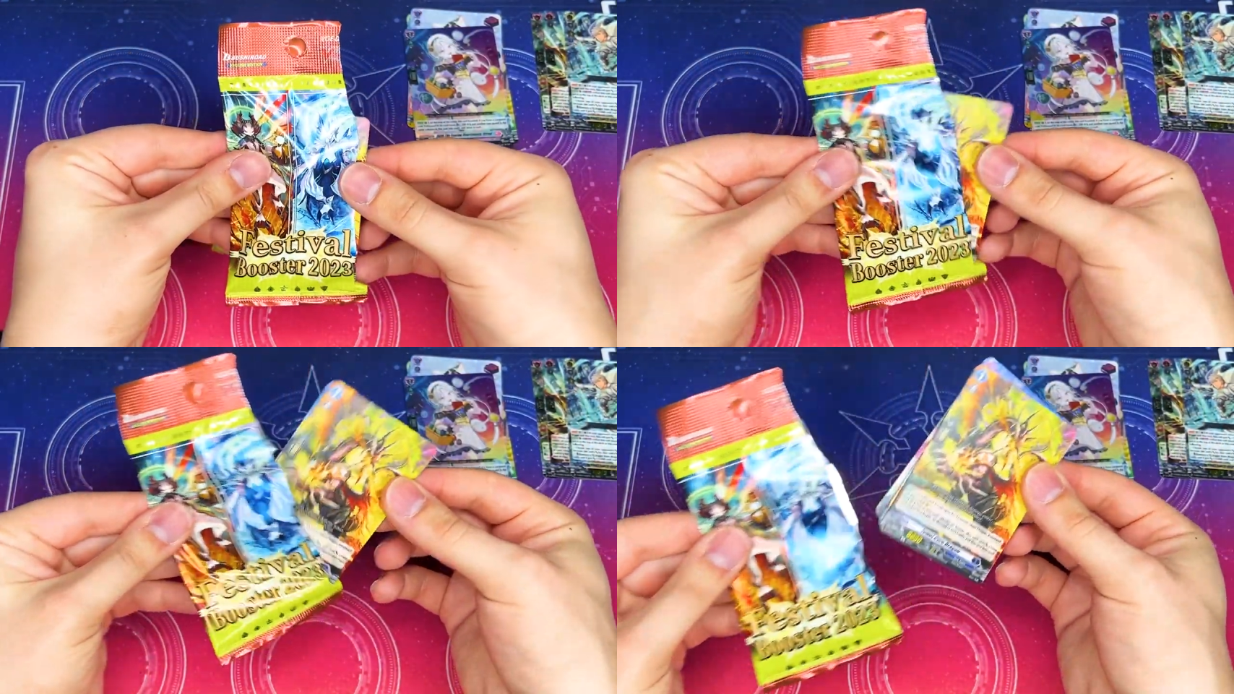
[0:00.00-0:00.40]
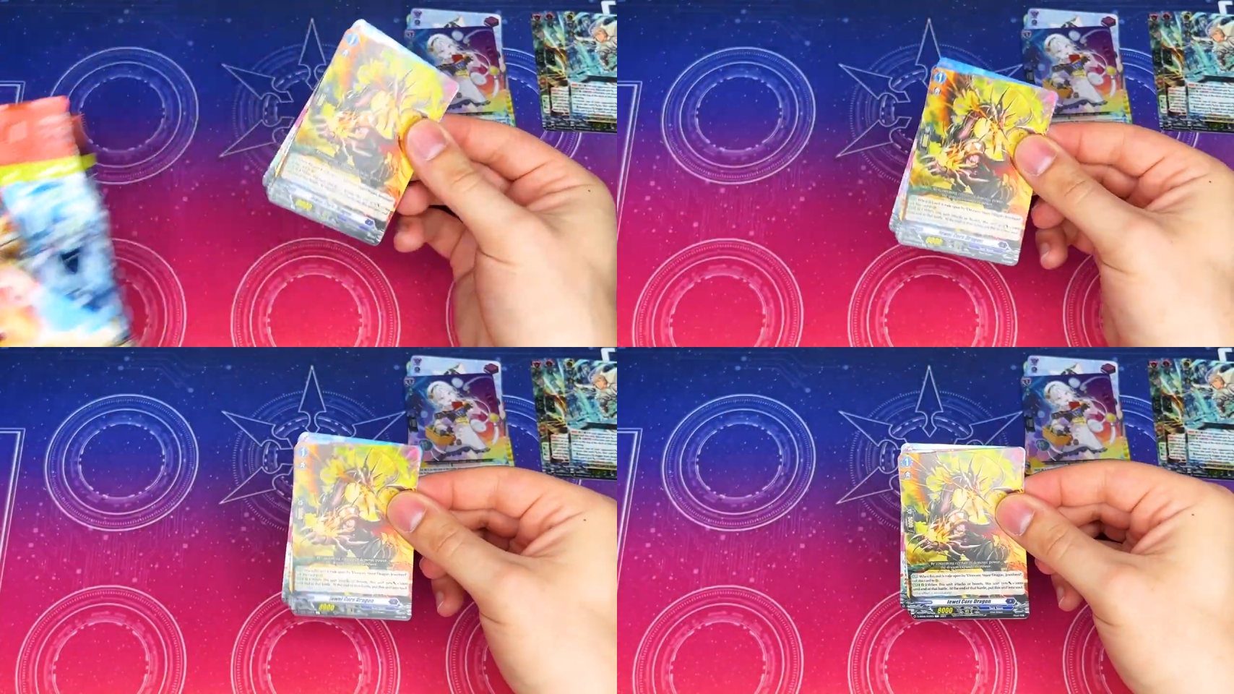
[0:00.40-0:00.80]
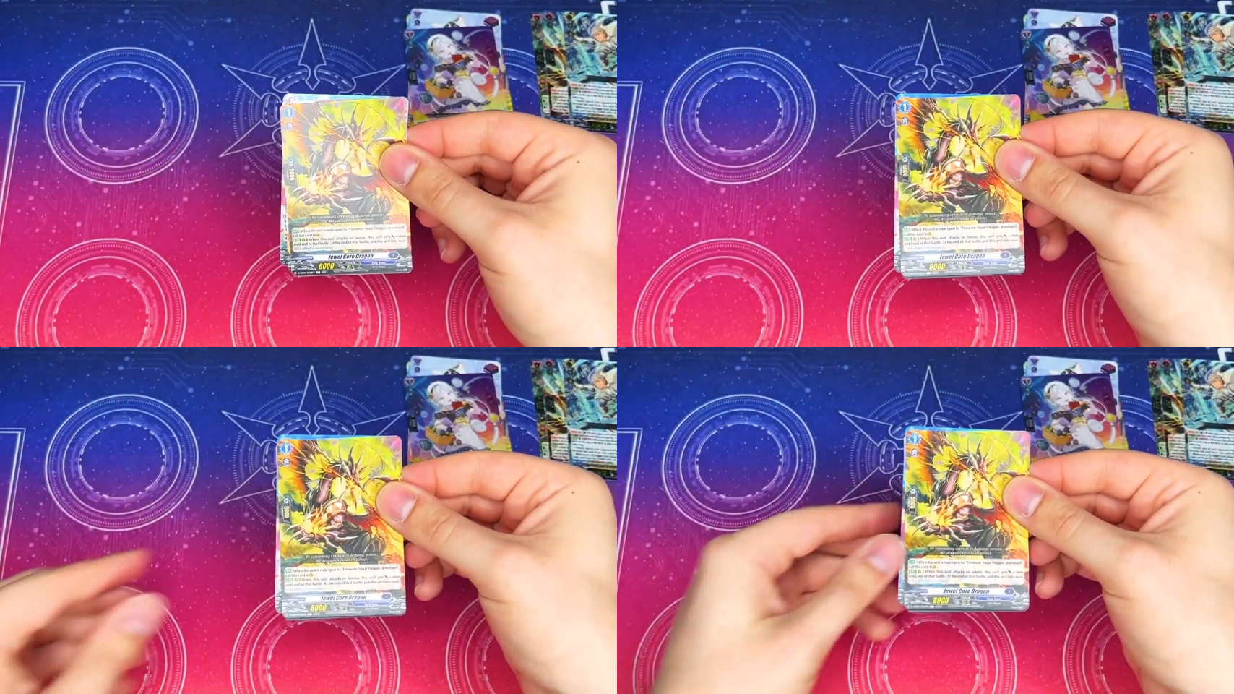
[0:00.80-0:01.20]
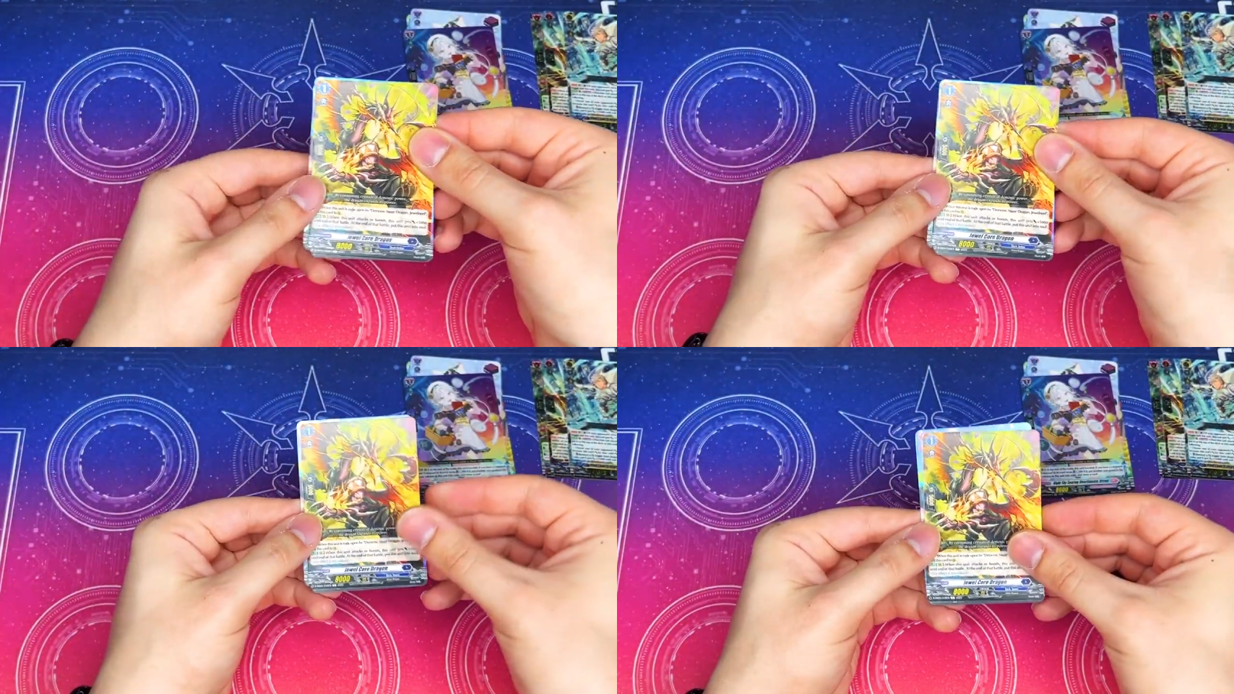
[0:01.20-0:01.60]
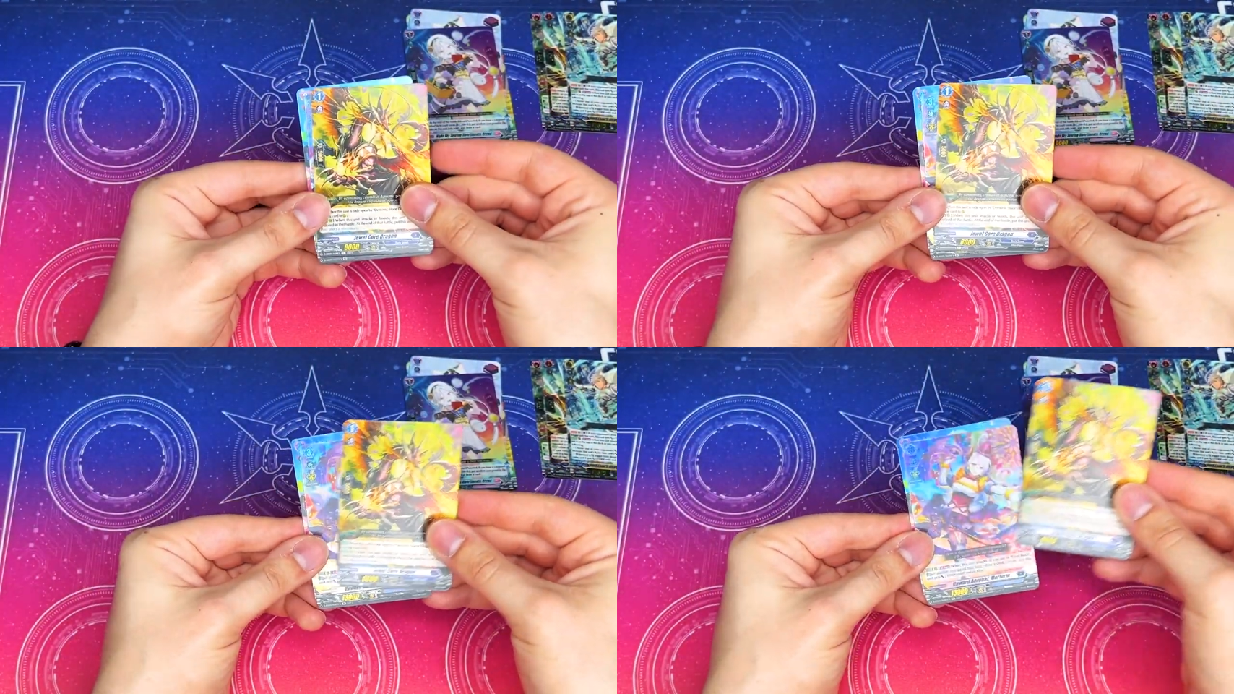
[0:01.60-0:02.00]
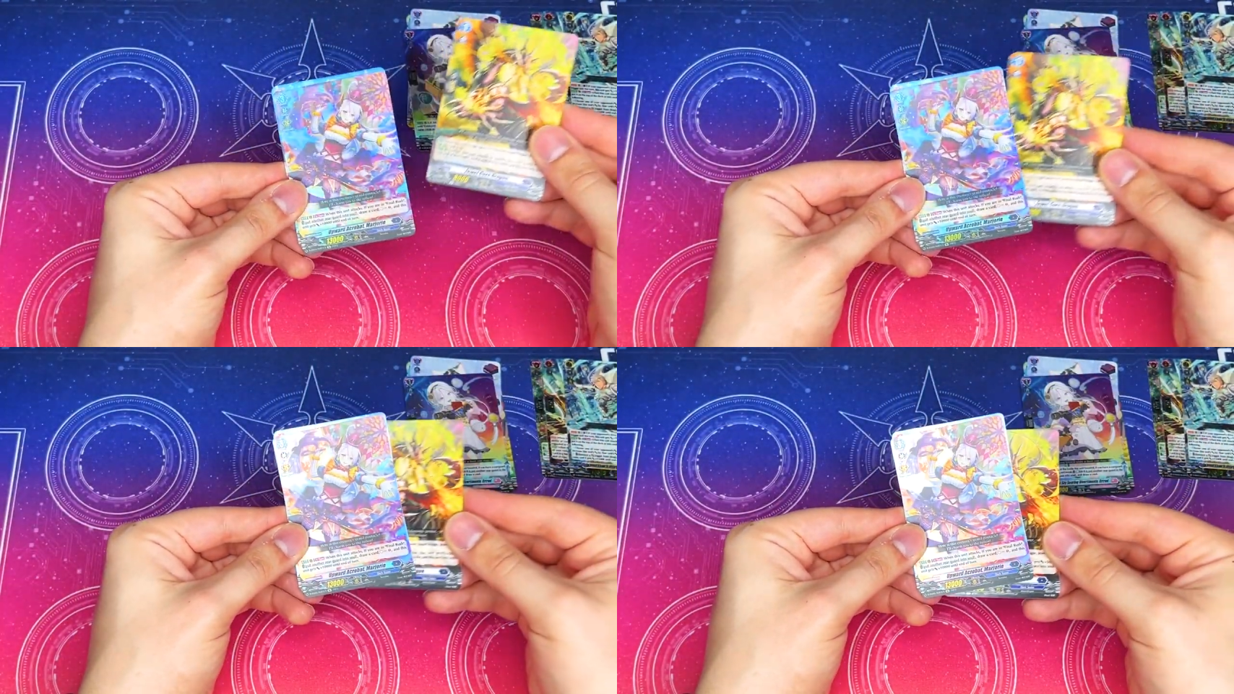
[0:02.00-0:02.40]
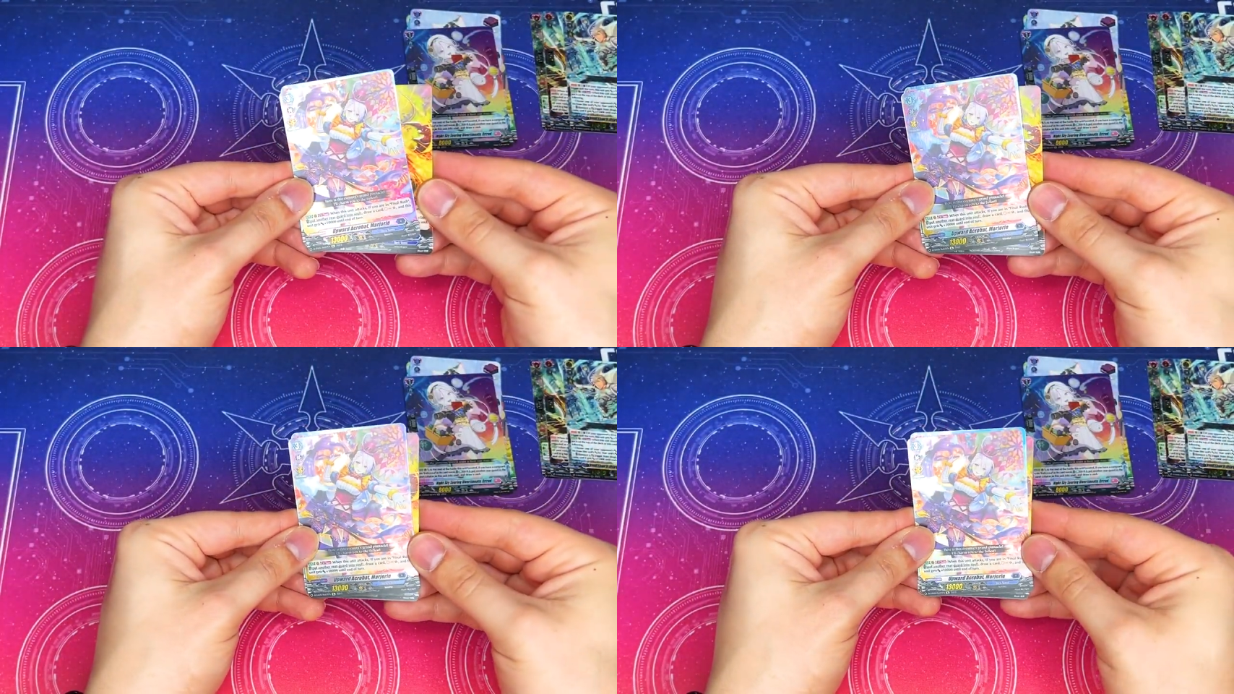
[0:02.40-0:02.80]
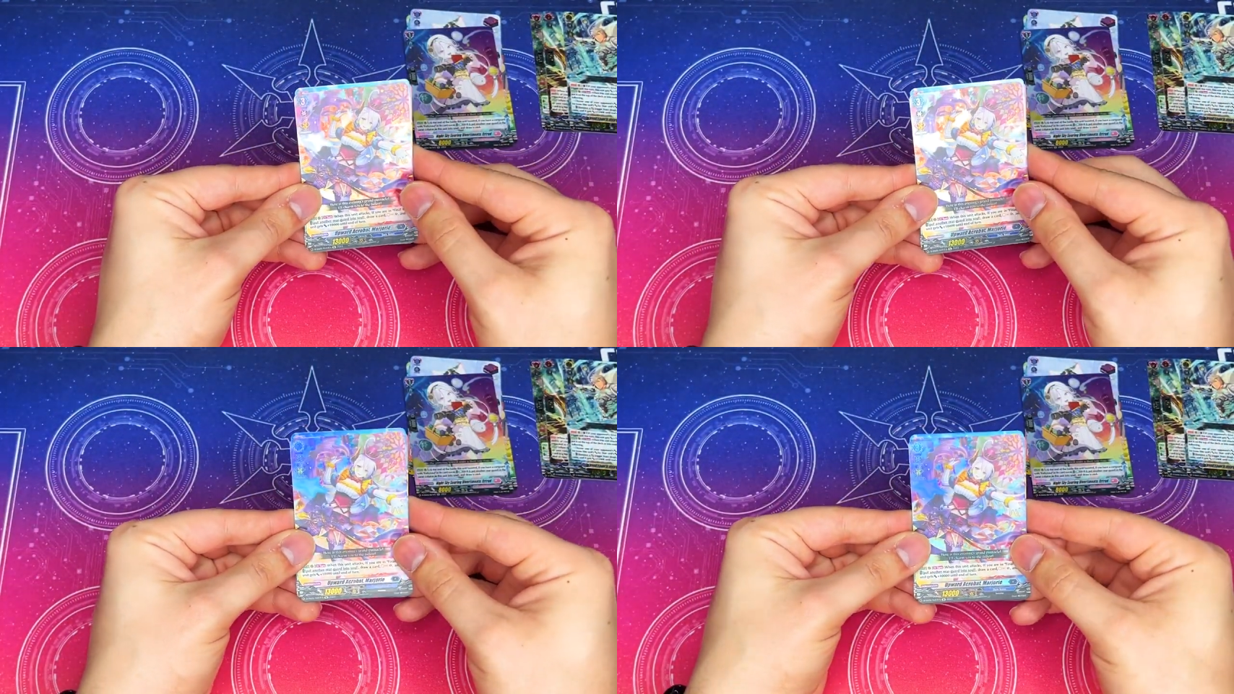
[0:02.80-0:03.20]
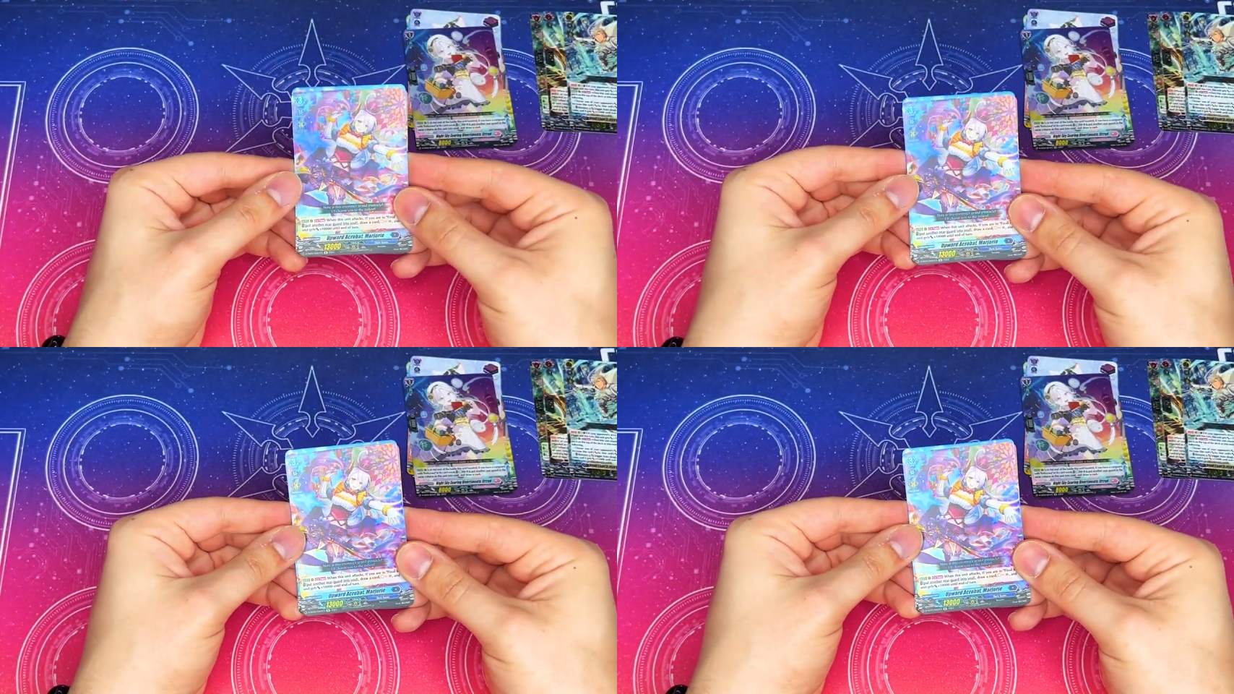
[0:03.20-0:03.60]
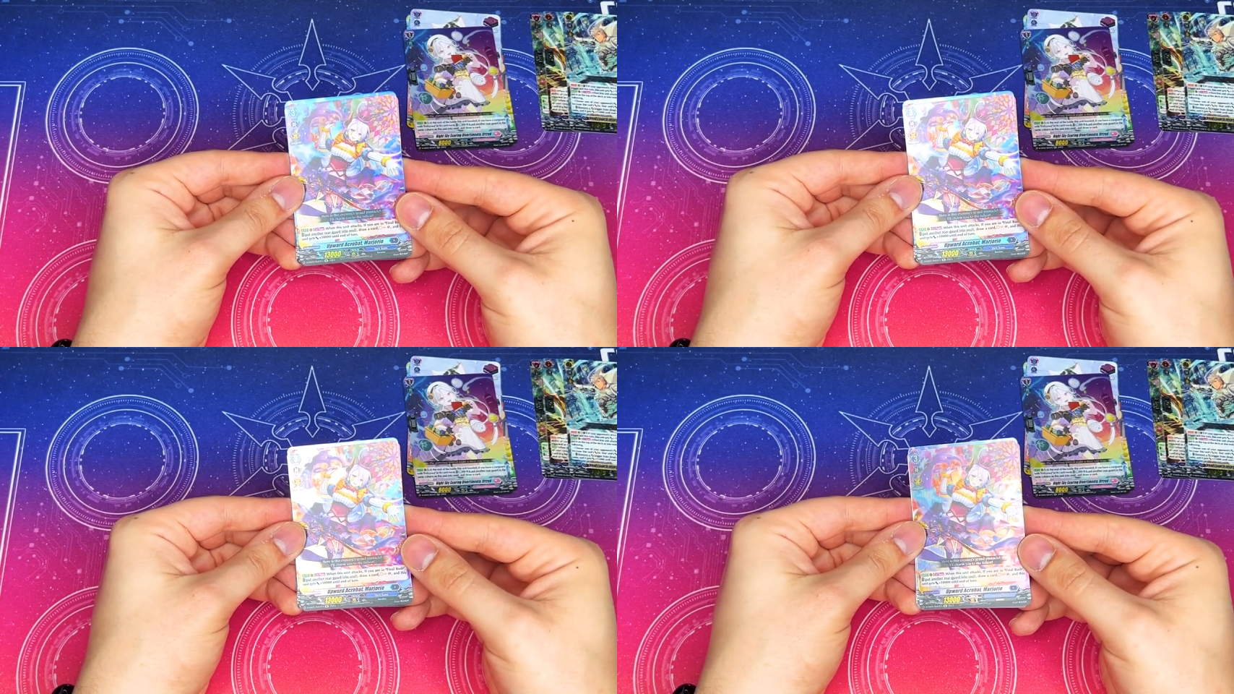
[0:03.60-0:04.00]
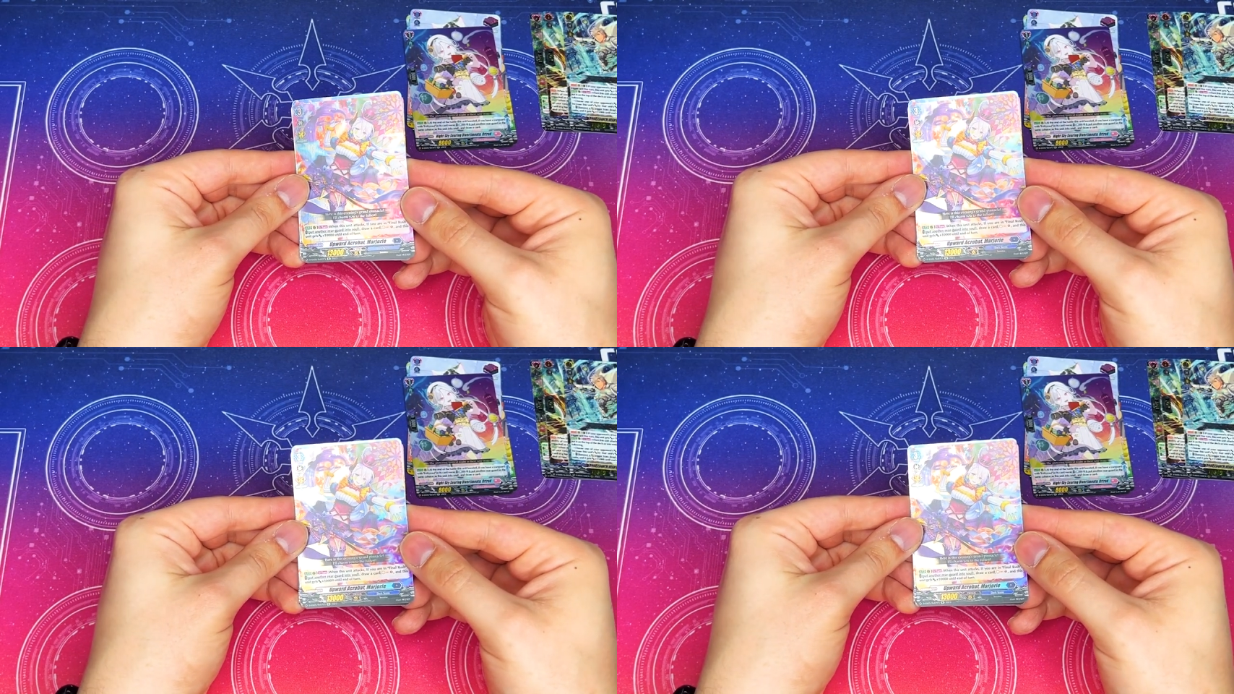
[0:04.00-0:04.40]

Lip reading: [unreadable: no face in view]